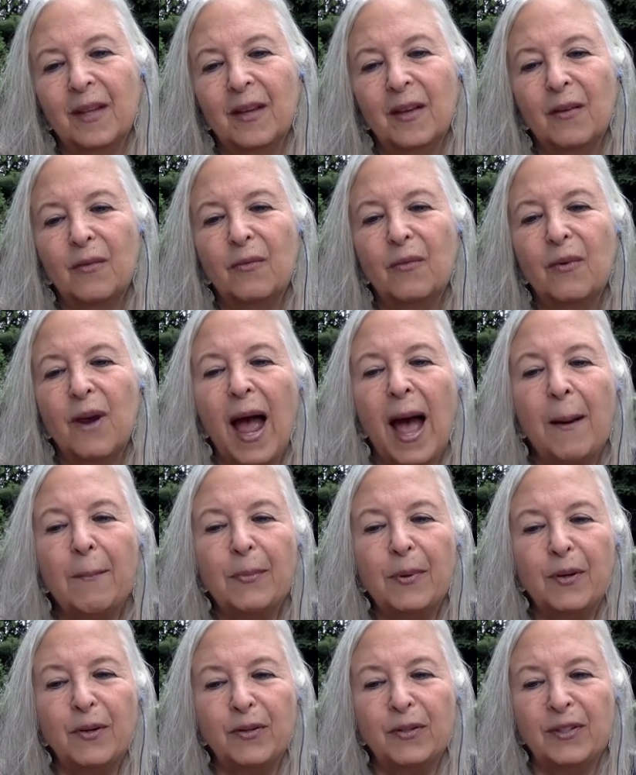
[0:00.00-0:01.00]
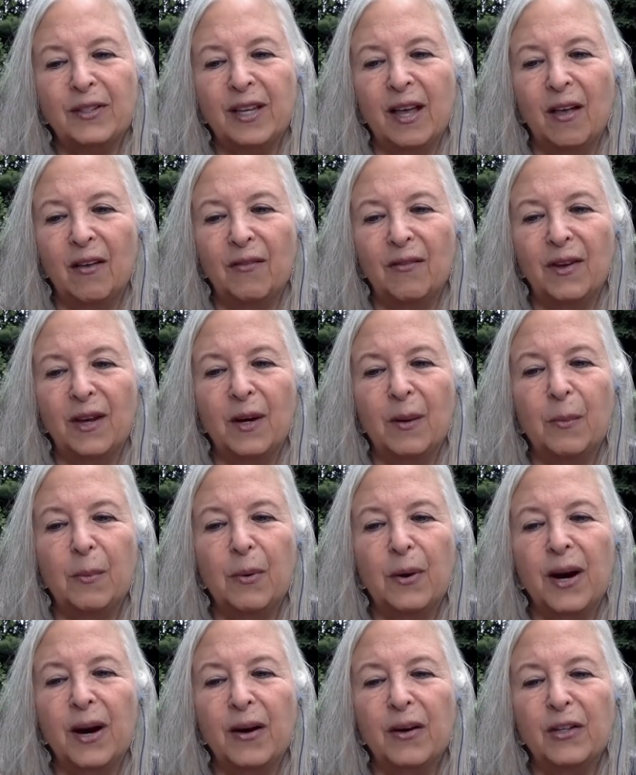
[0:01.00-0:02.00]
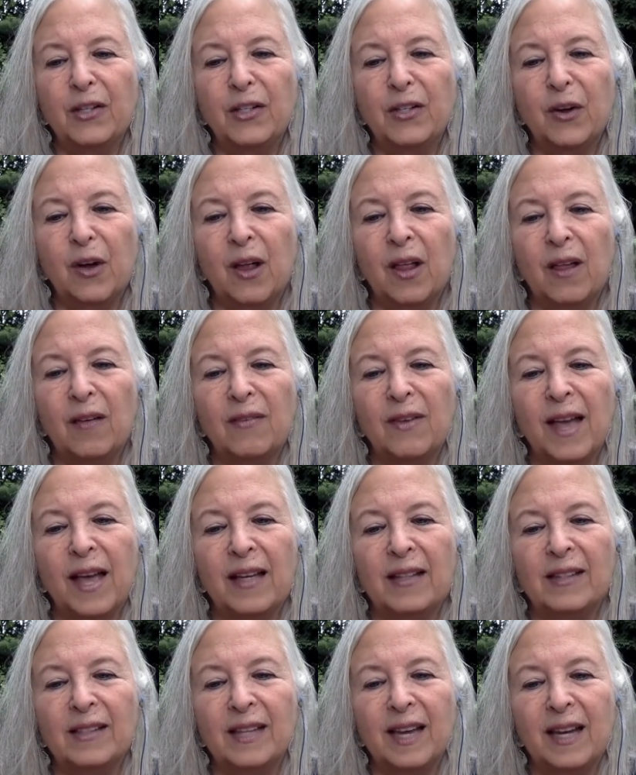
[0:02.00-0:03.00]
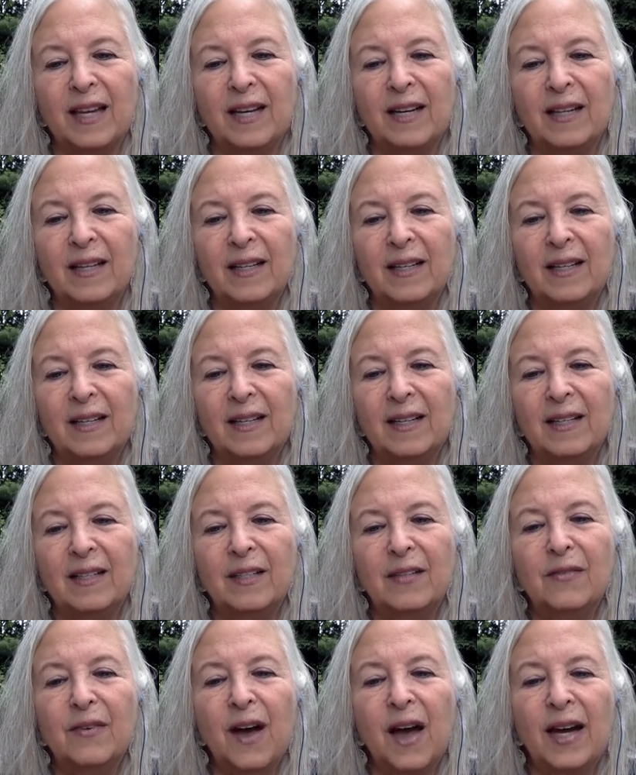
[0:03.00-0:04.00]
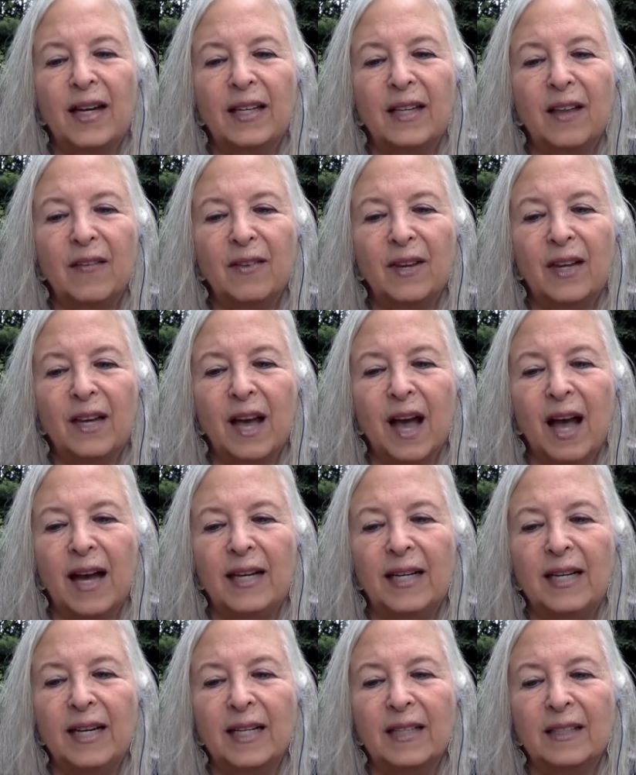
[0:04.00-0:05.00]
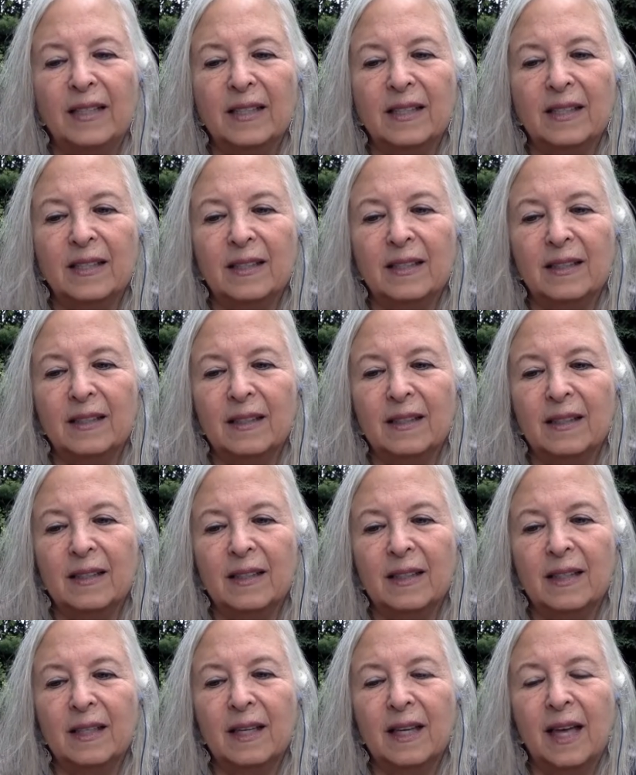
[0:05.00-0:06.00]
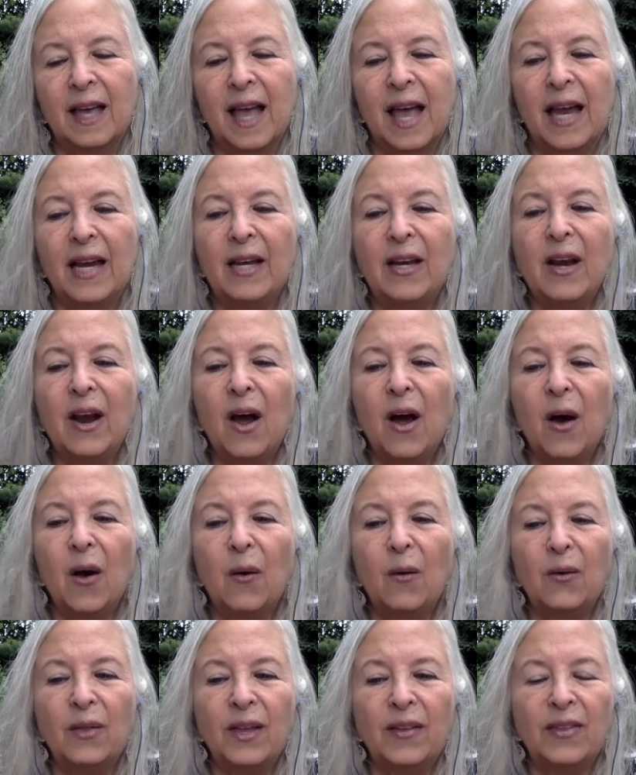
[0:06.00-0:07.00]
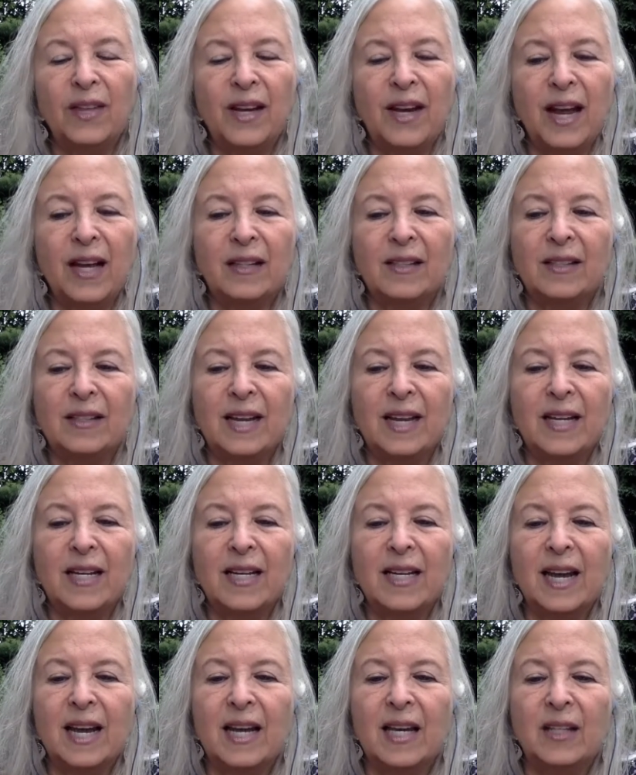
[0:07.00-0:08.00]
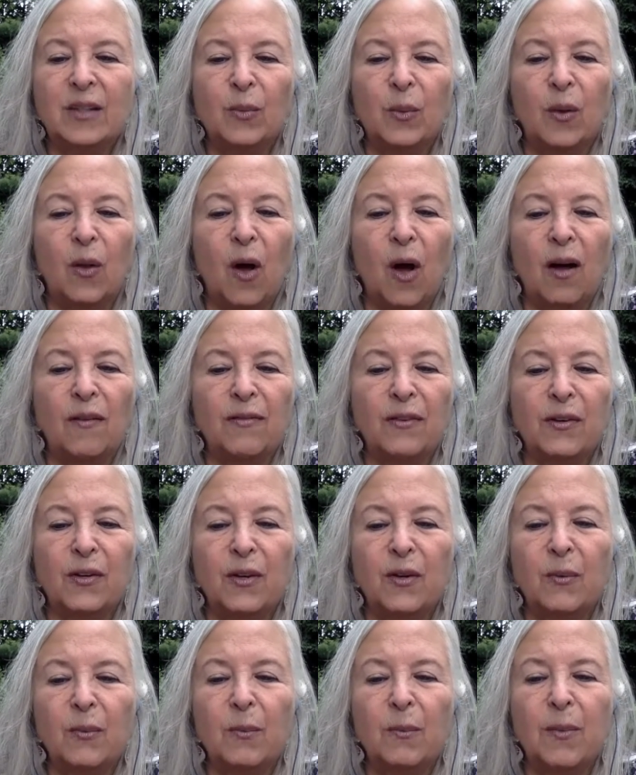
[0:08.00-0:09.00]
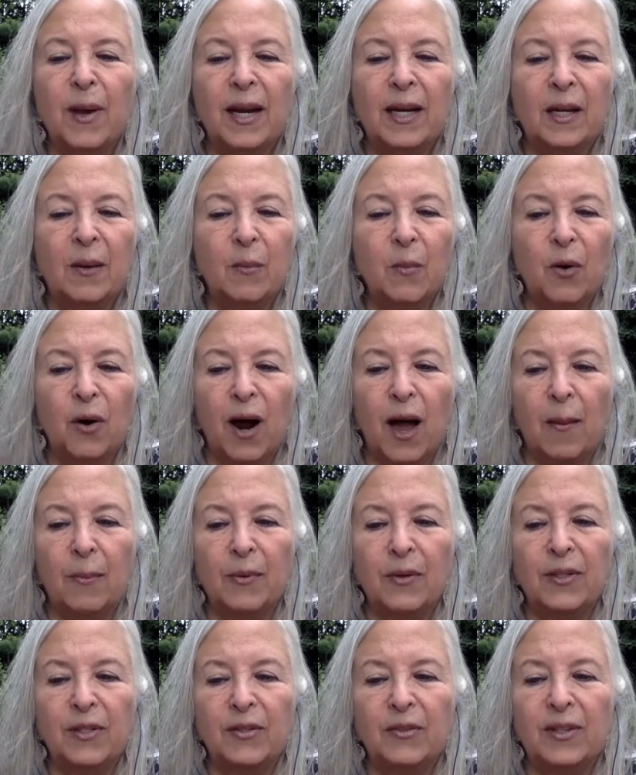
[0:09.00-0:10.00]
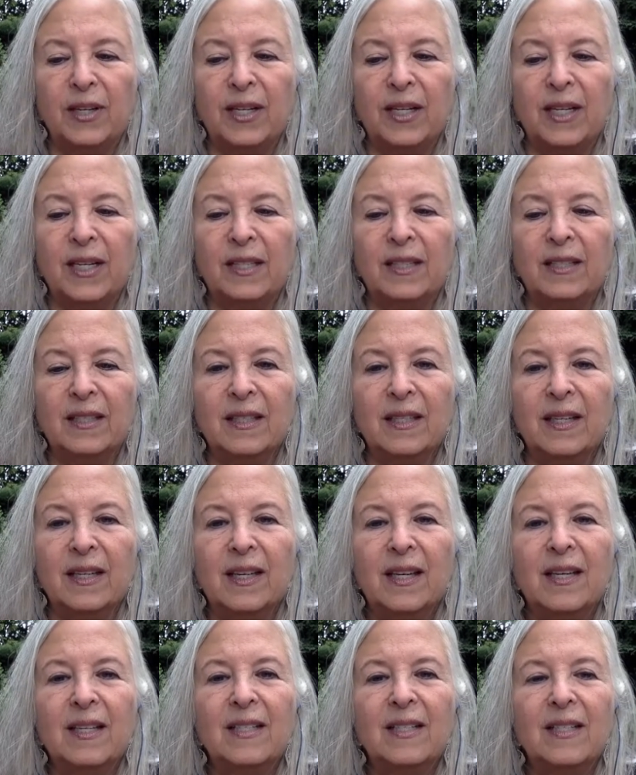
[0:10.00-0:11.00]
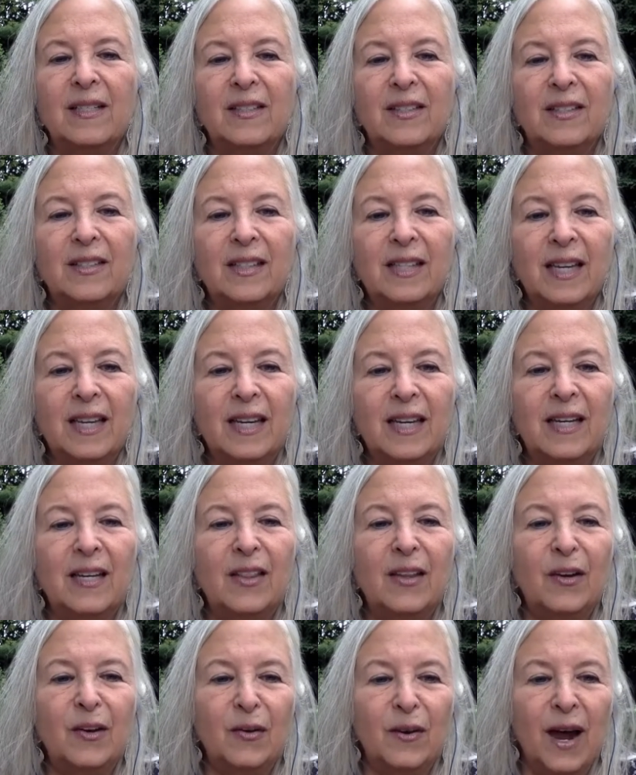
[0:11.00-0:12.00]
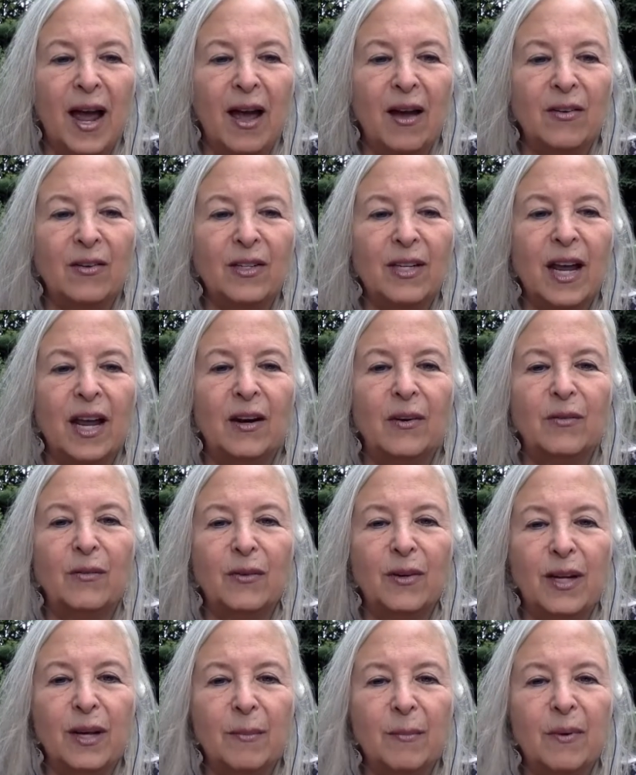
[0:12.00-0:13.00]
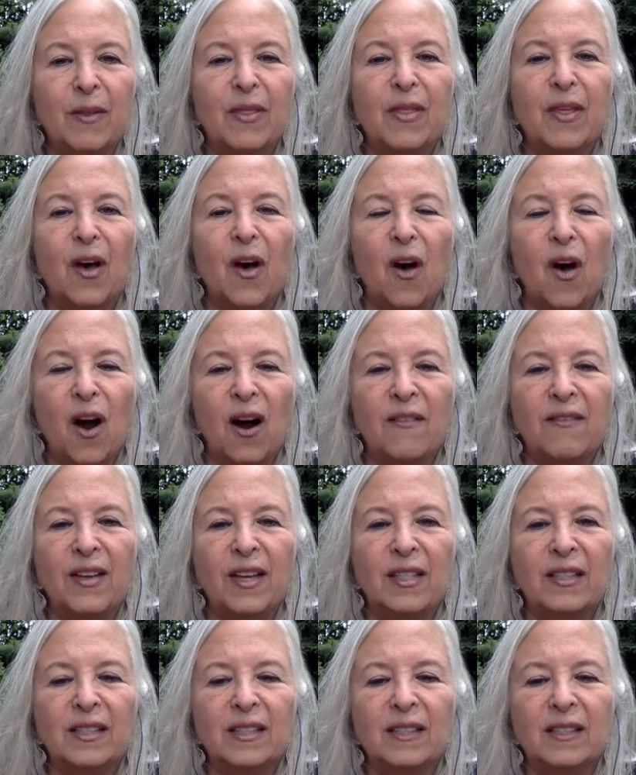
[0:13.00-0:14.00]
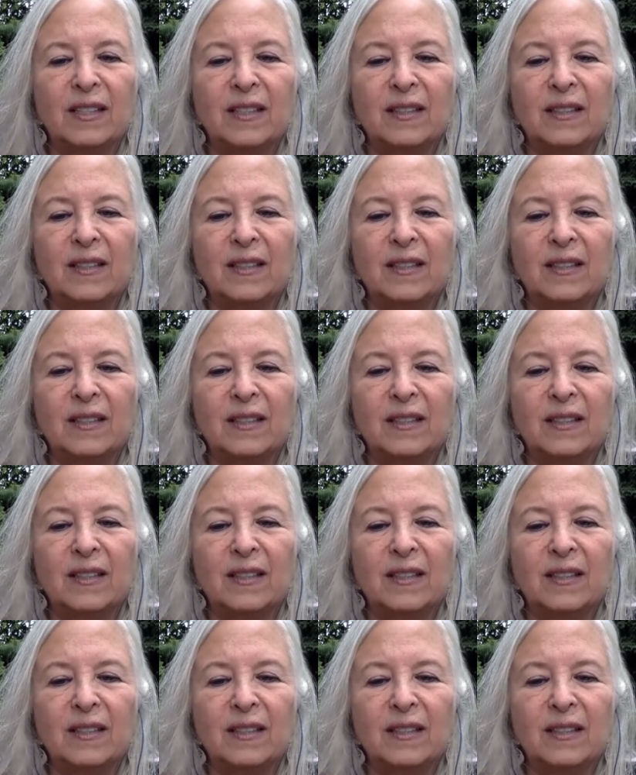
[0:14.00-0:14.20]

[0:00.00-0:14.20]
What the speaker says: Wrap yourself in a prayer shawl of Hesed, divine loving kindness, and know that the next 10 days will offer you many more opportunities to seed the ground and reap the harvest.